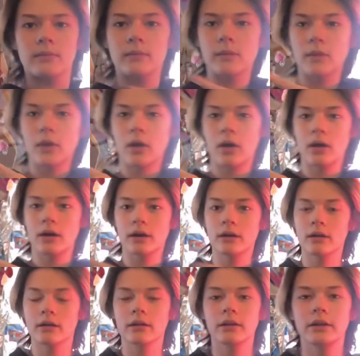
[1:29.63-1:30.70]
Art,
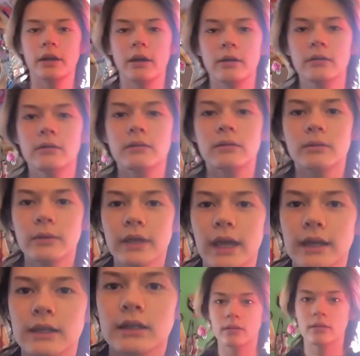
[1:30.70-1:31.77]
we get
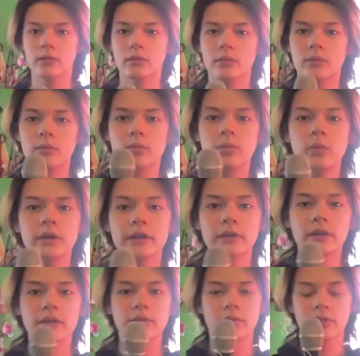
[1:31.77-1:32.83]
it. One of
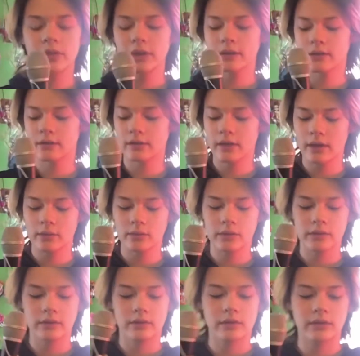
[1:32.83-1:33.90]
the things that
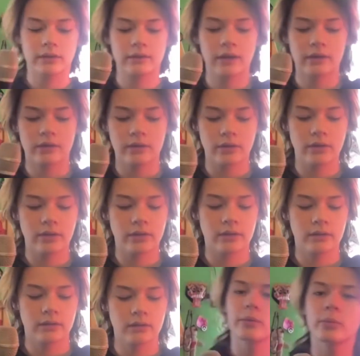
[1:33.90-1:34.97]
was a censor
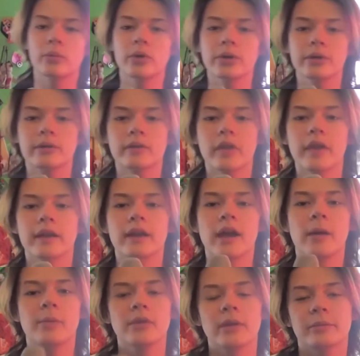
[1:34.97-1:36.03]
was like
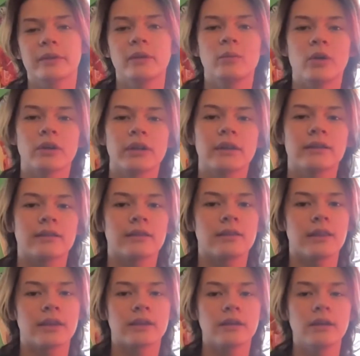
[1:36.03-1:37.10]
epilepsy warnings and
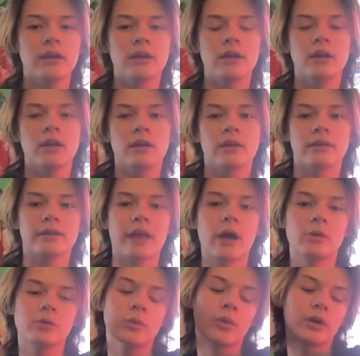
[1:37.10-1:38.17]
like
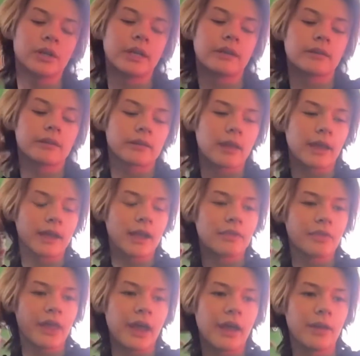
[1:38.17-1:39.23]
sound warnings. I get that,